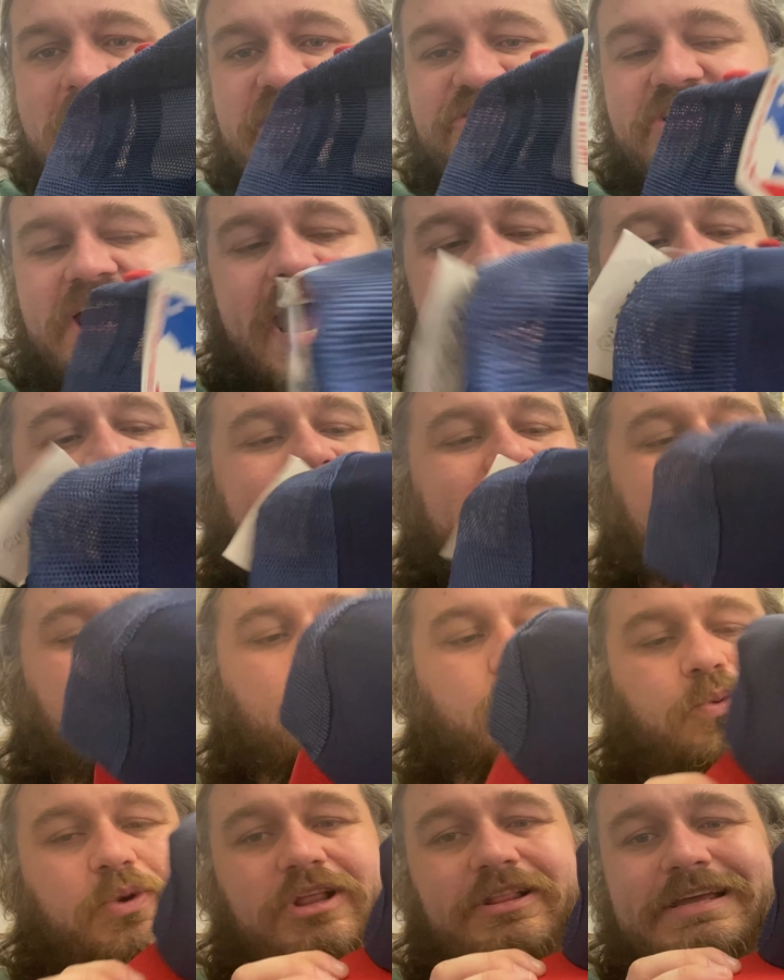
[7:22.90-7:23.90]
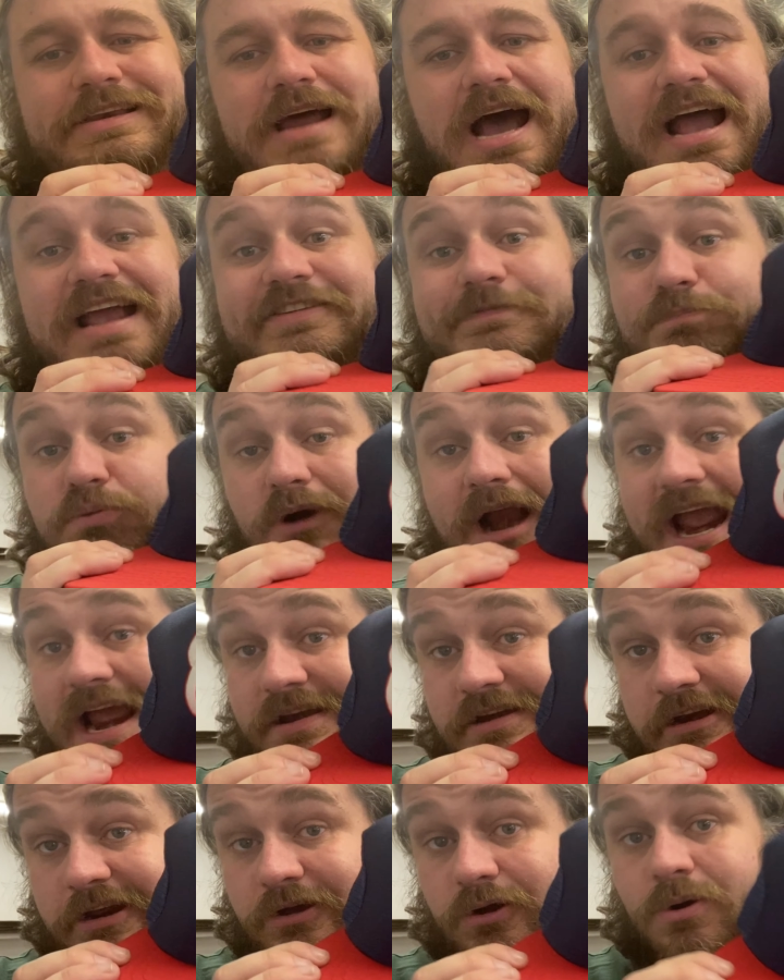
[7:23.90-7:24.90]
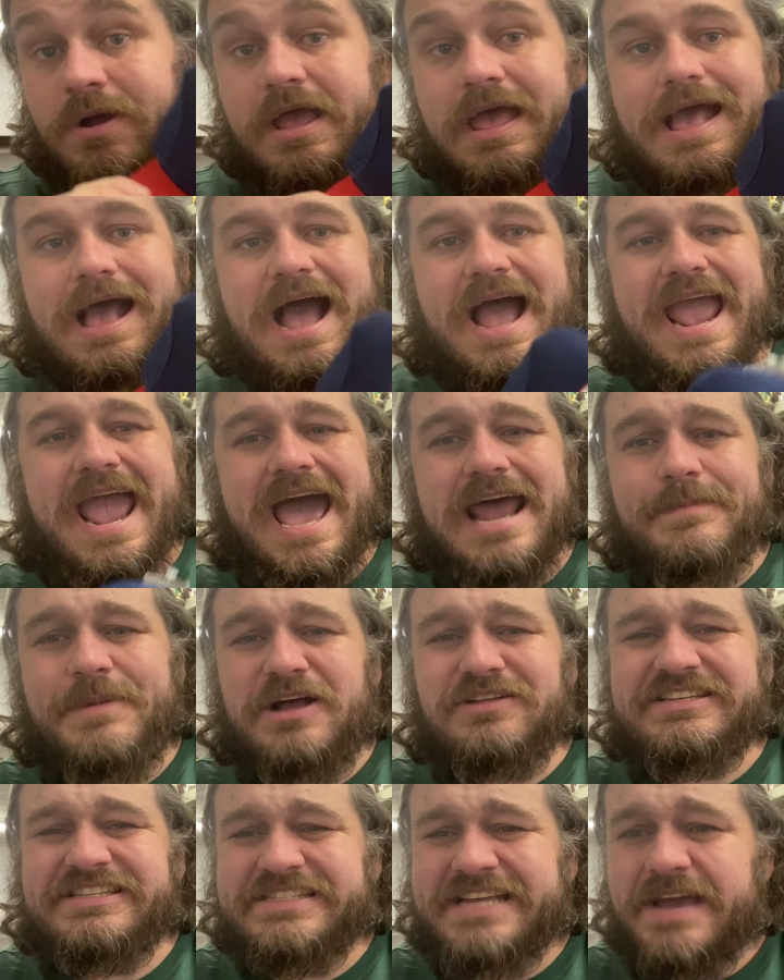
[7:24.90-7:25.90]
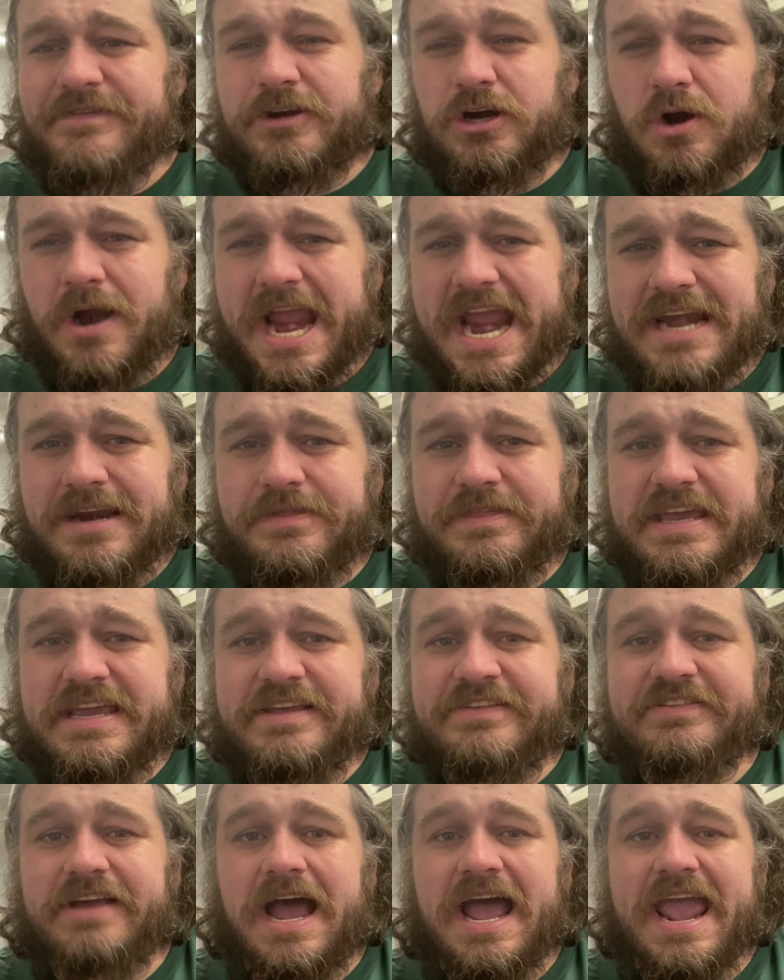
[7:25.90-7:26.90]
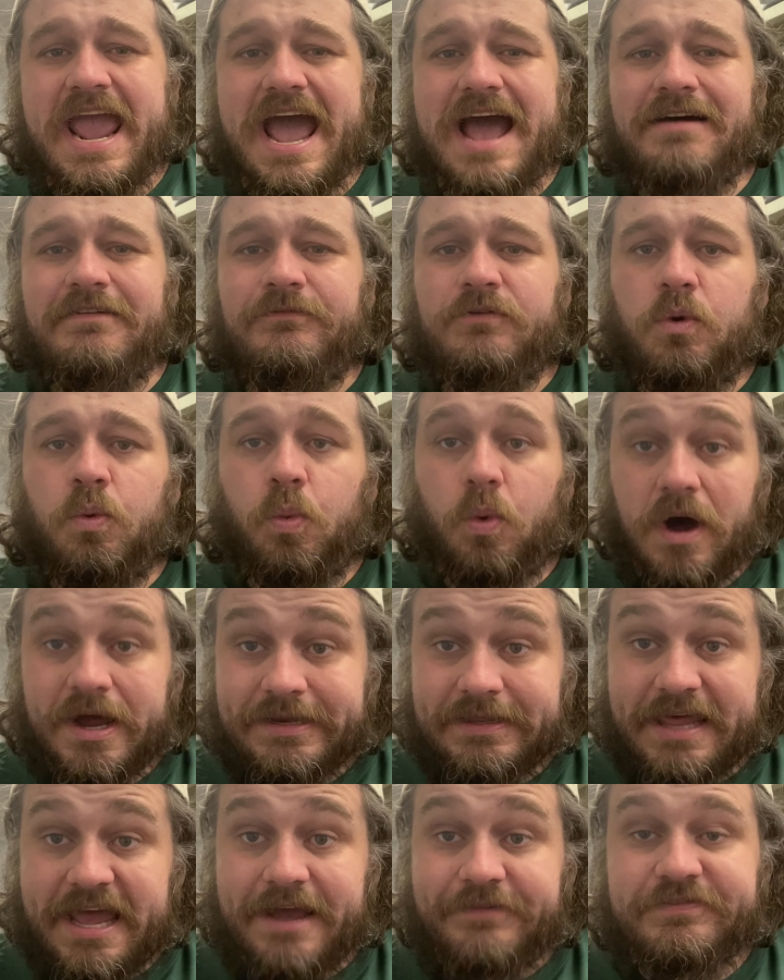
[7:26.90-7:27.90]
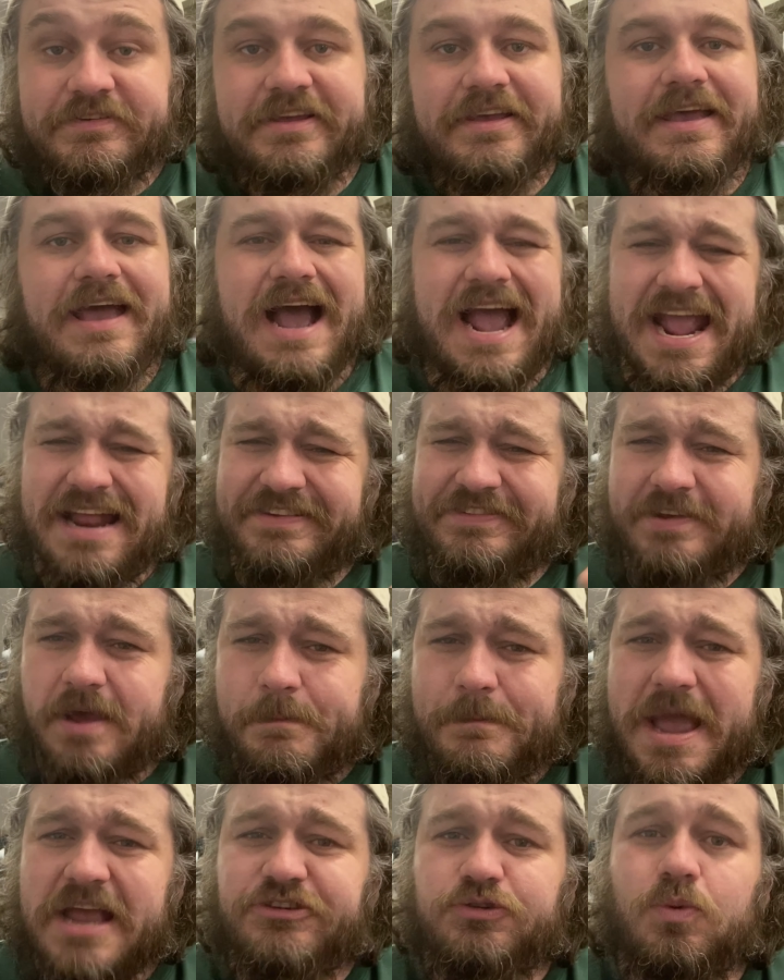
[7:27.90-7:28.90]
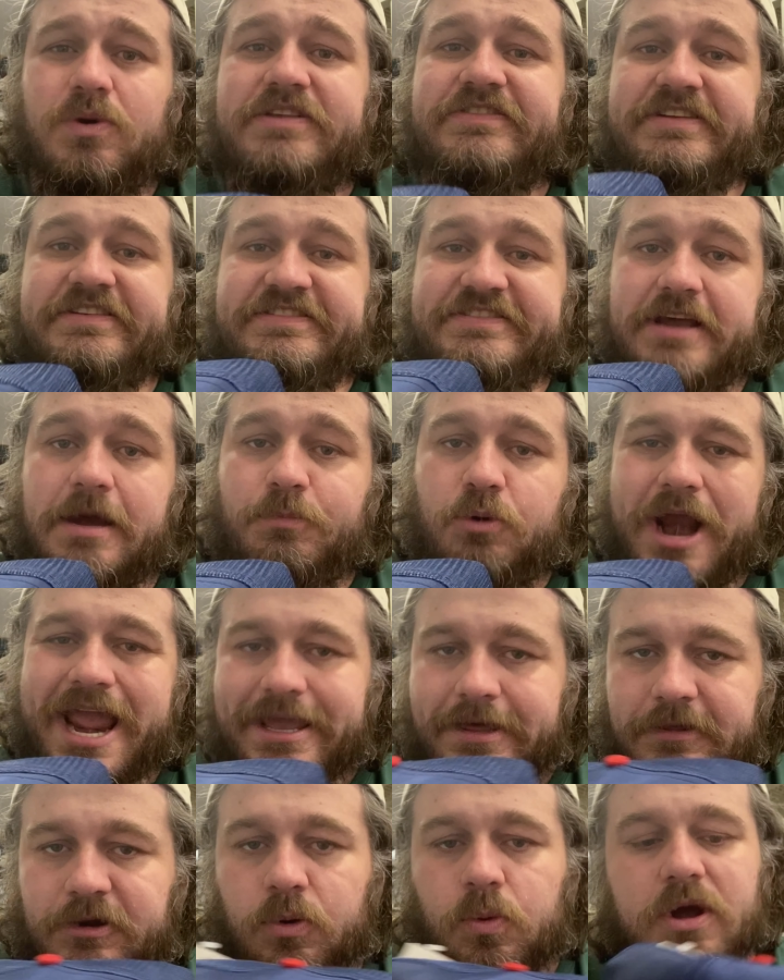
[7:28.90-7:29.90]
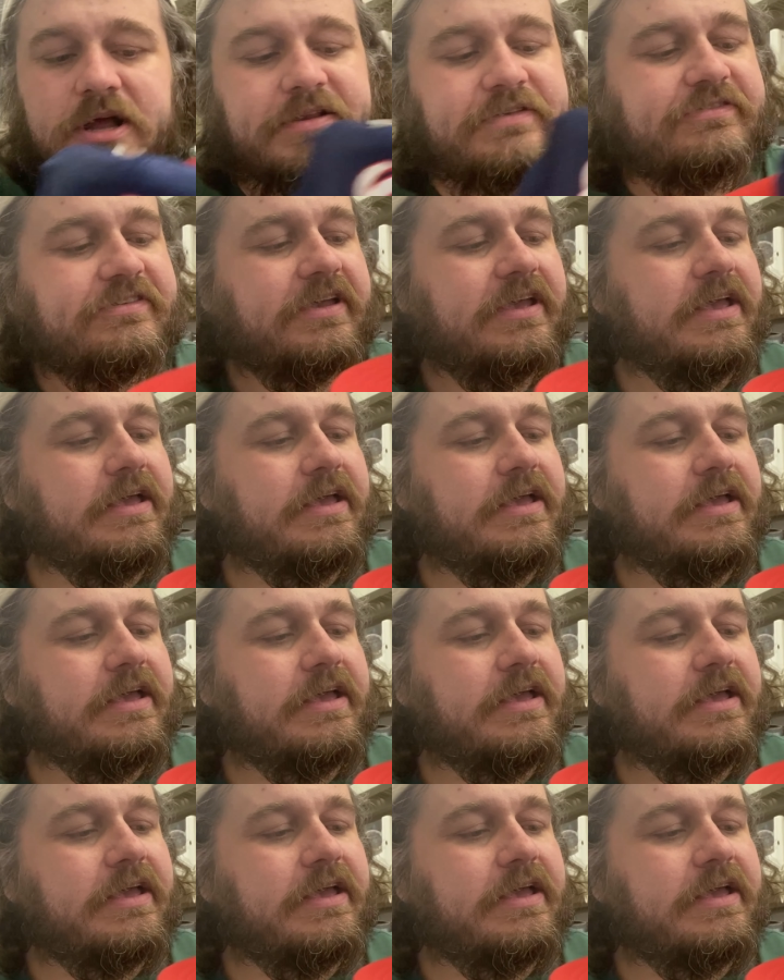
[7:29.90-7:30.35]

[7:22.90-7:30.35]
hat, really nice, brand new. I had about 7 or 8 of these. I have 1 left. I had some mesh ones and some regular ones.